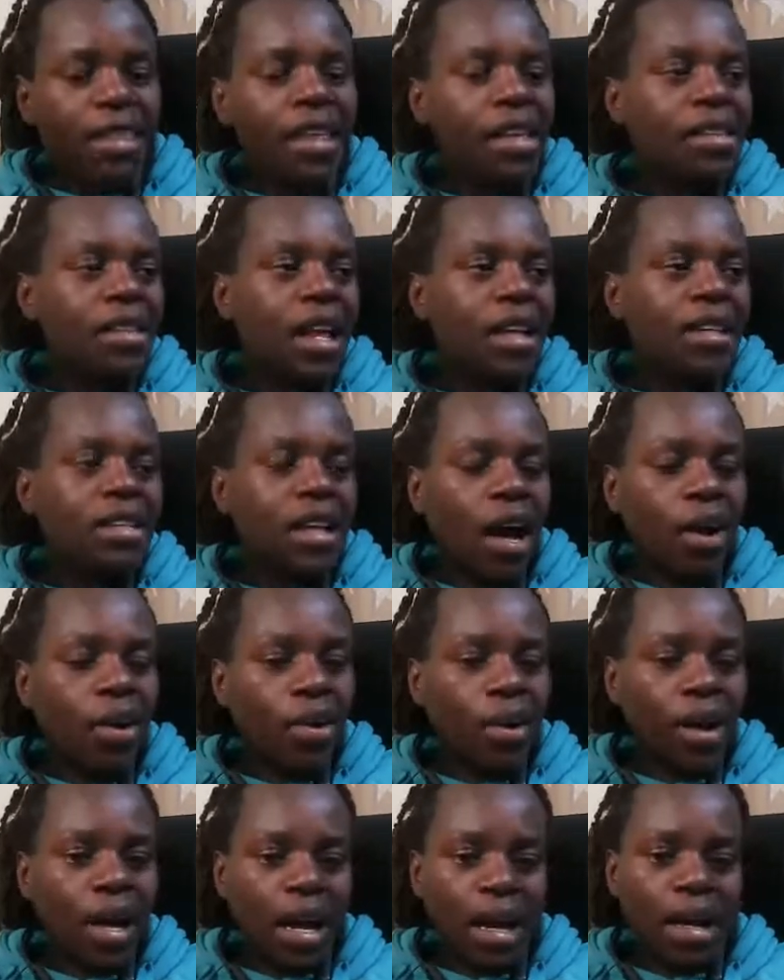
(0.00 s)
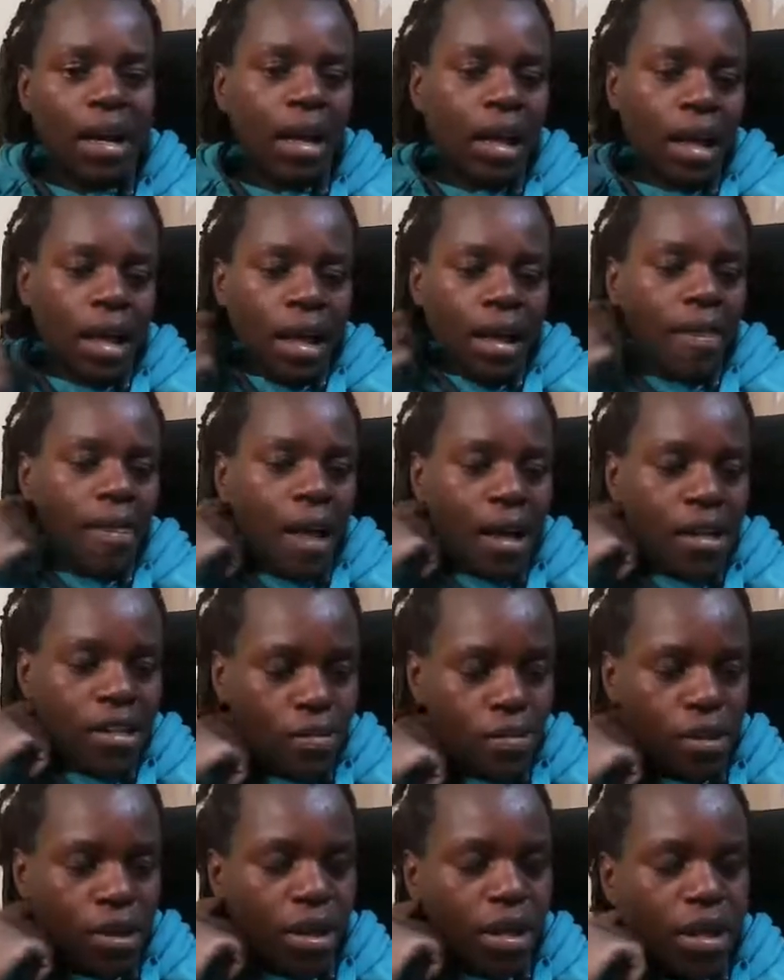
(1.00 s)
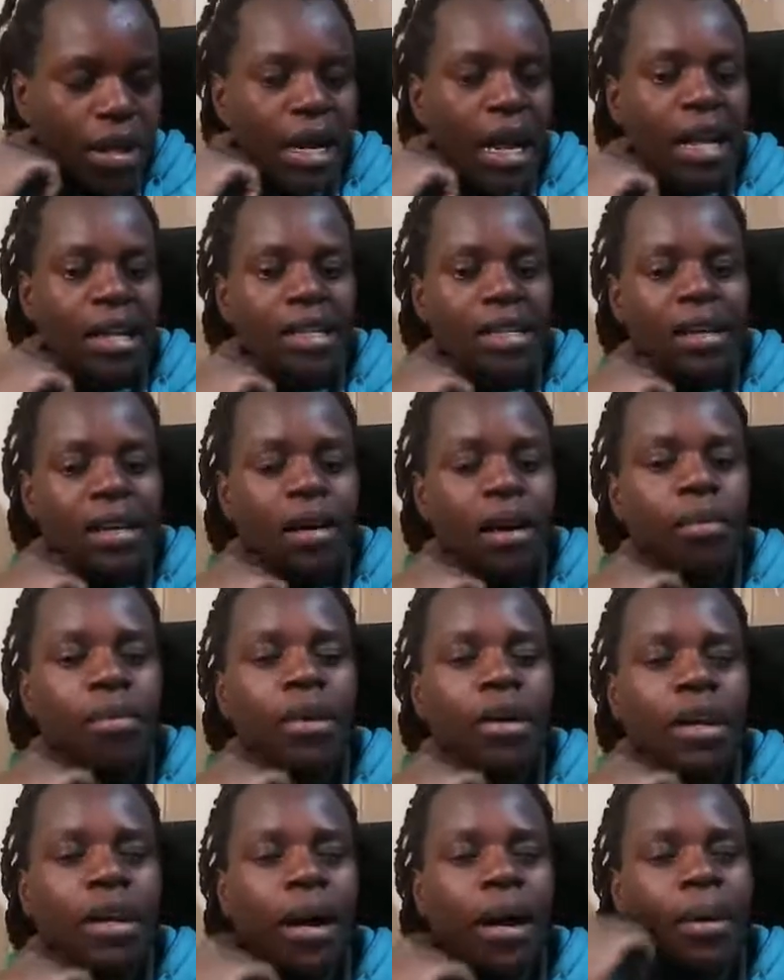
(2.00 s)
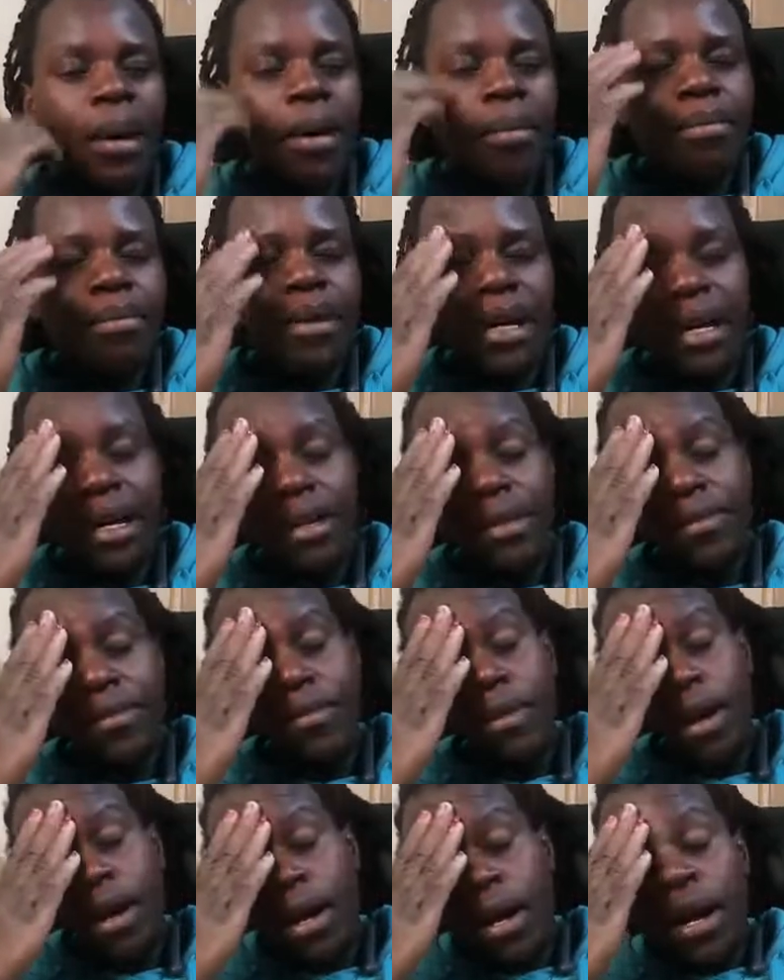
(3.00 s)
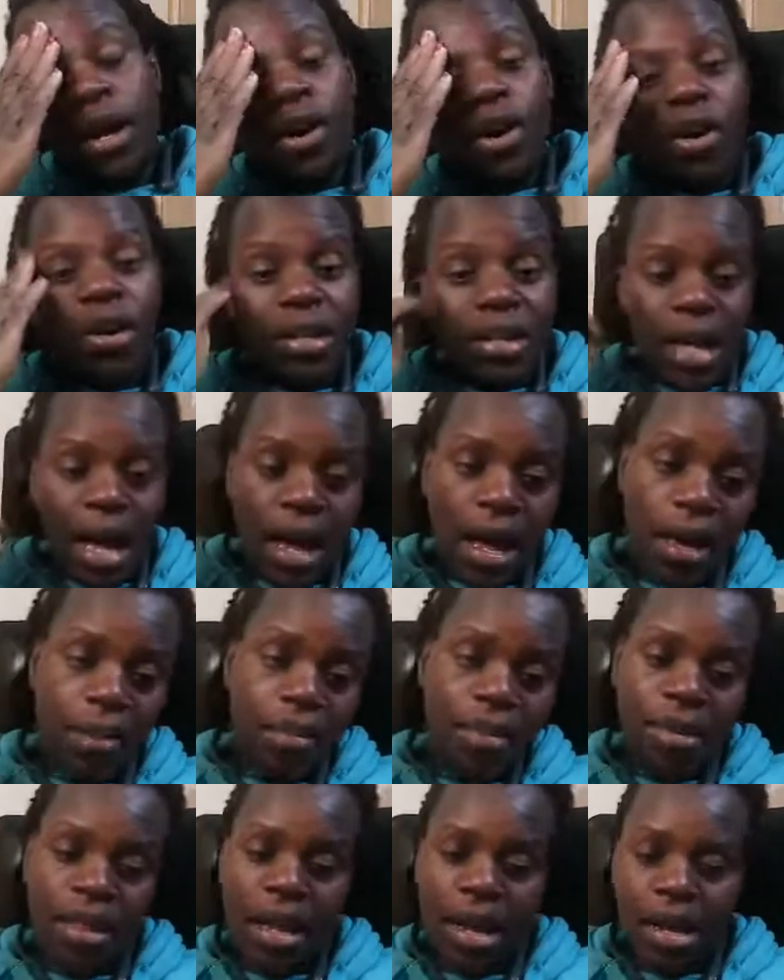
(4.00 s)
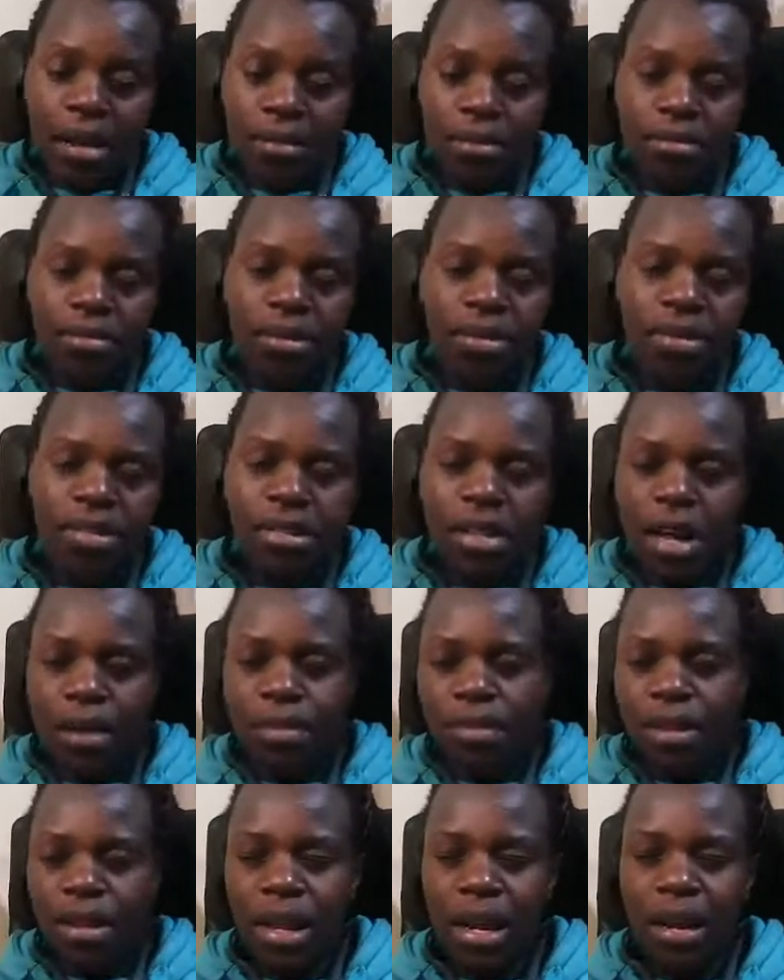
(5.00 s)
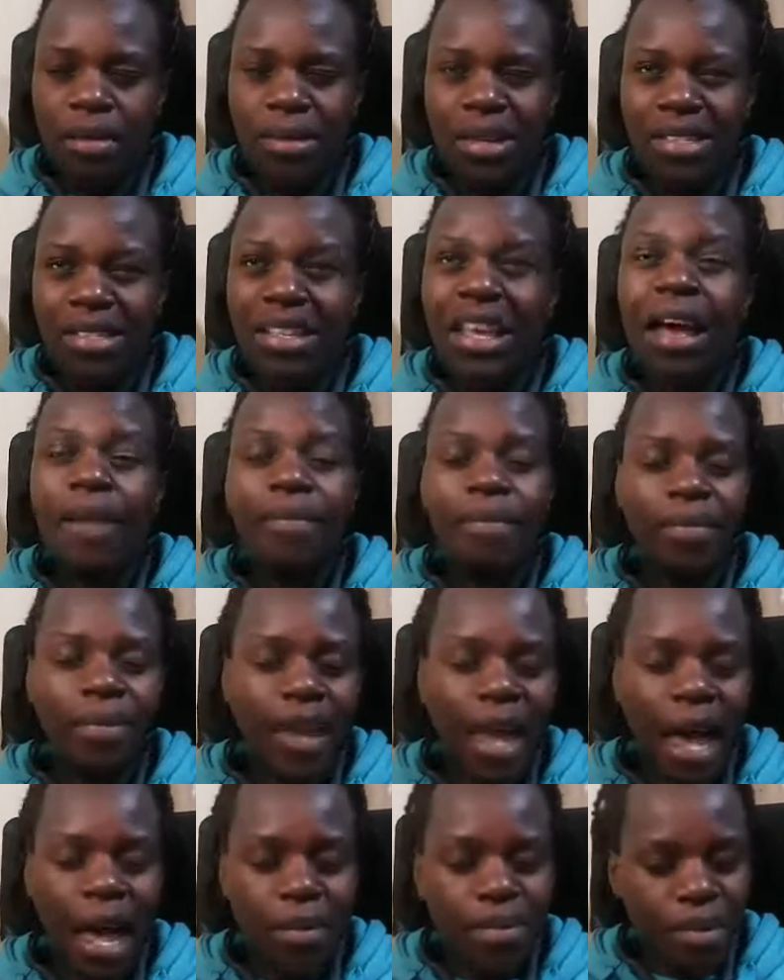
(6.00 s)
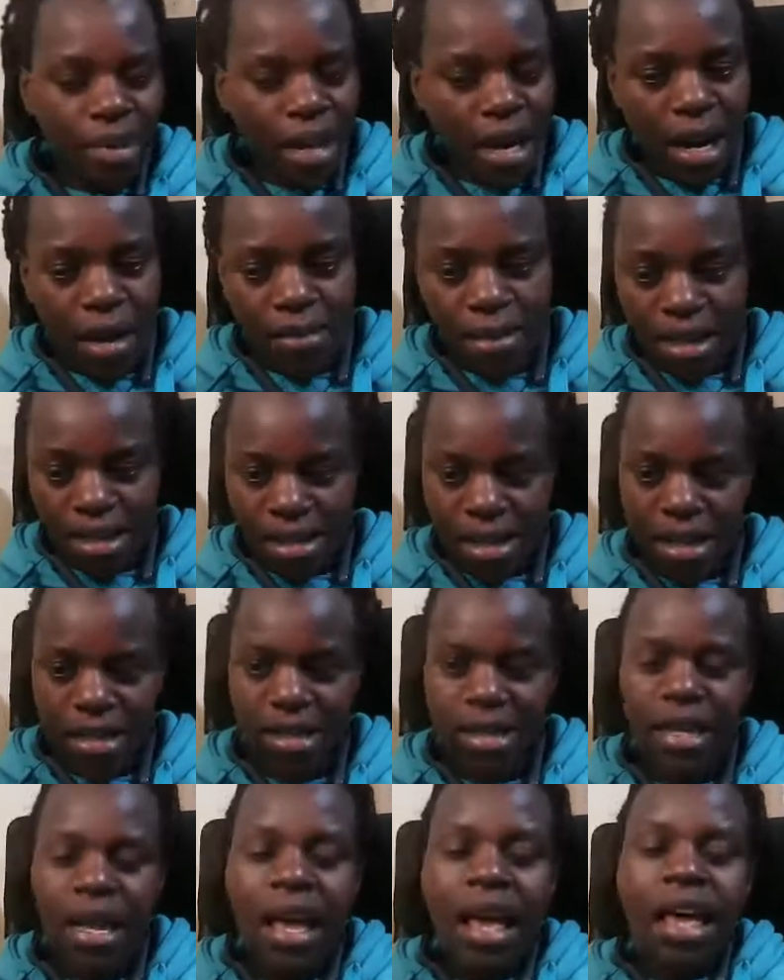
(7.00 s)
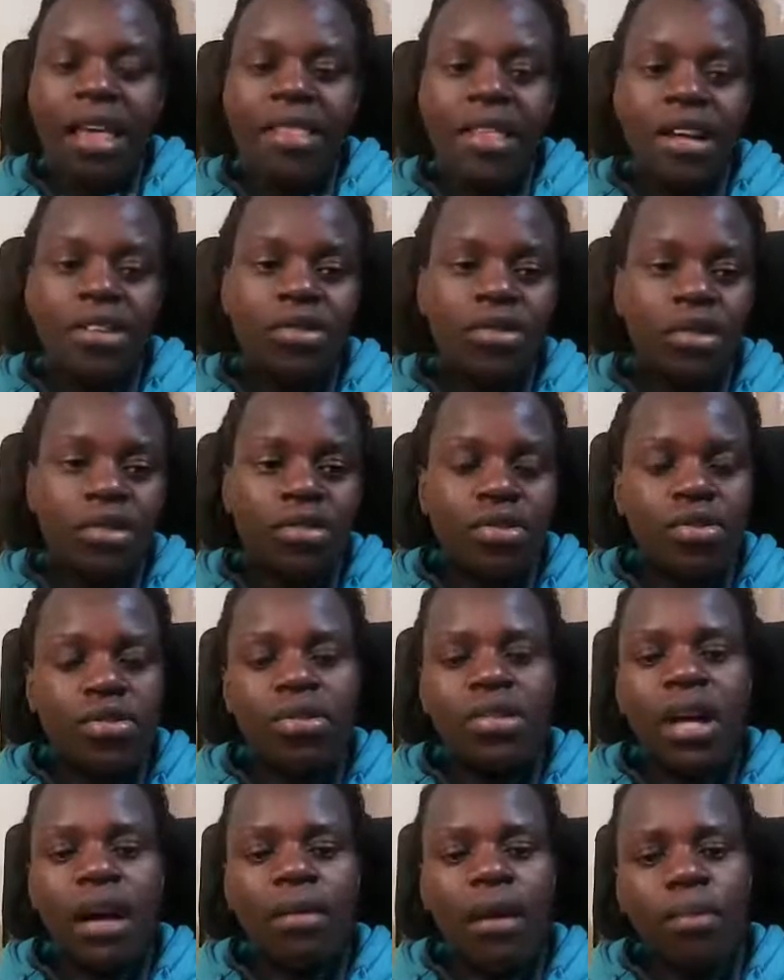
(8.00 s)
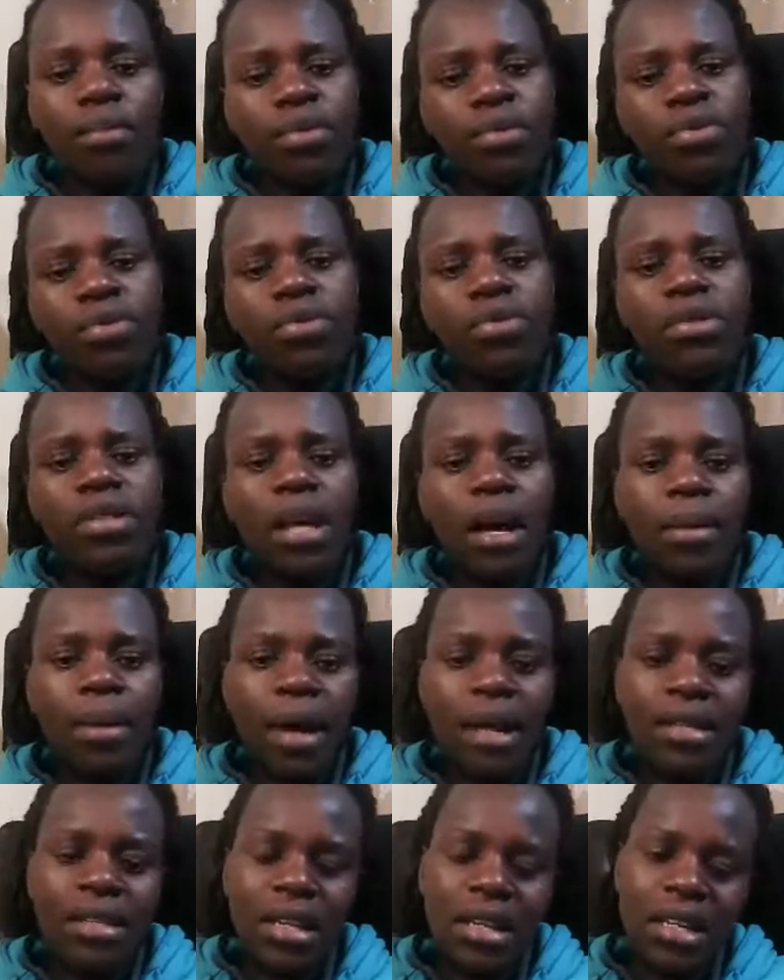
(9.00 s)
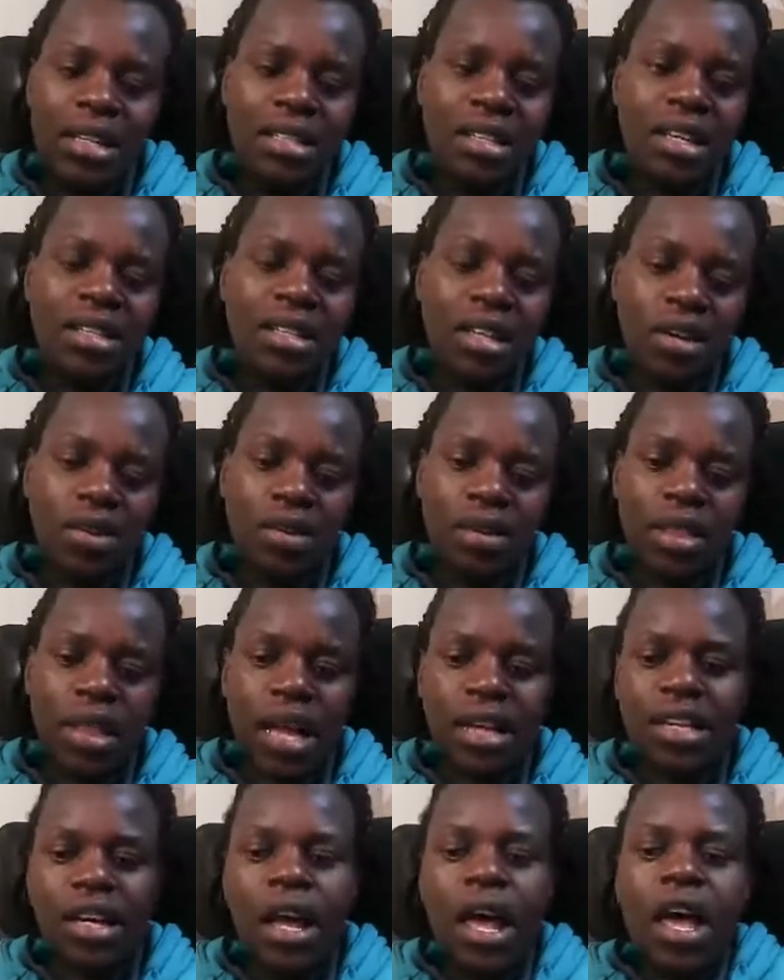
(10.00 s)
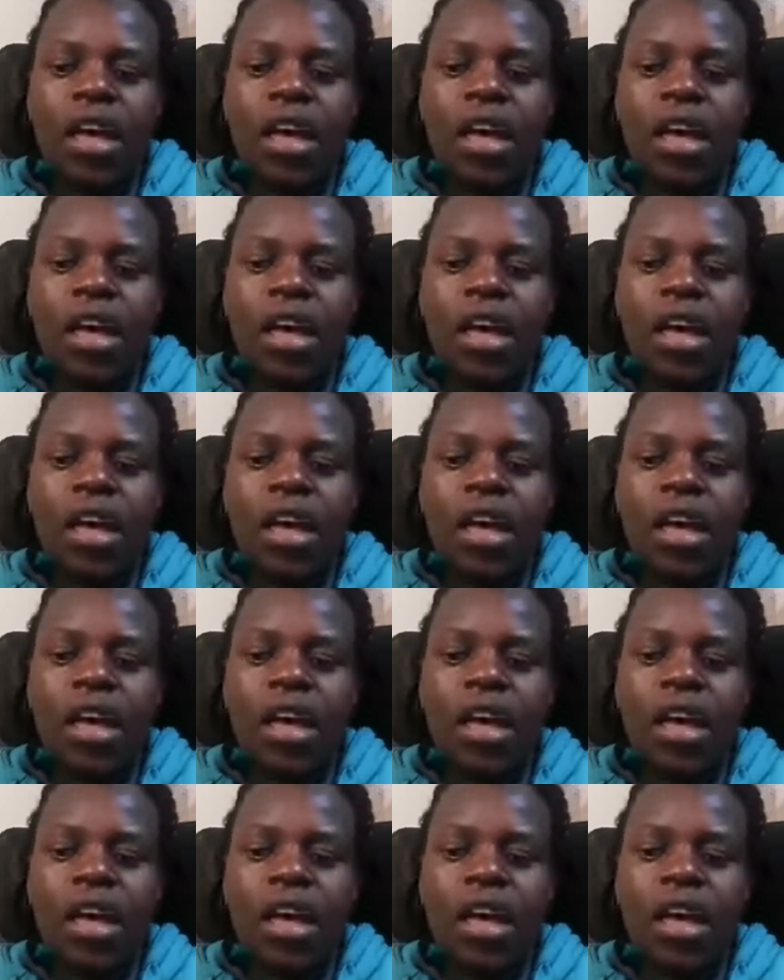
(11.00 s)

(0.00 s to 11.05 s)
that organ, that small gland in our brain called hypothalamus, not hypothalamus, yeah, hypothalamus, yes, that controls our moods, our intelligence, and all that.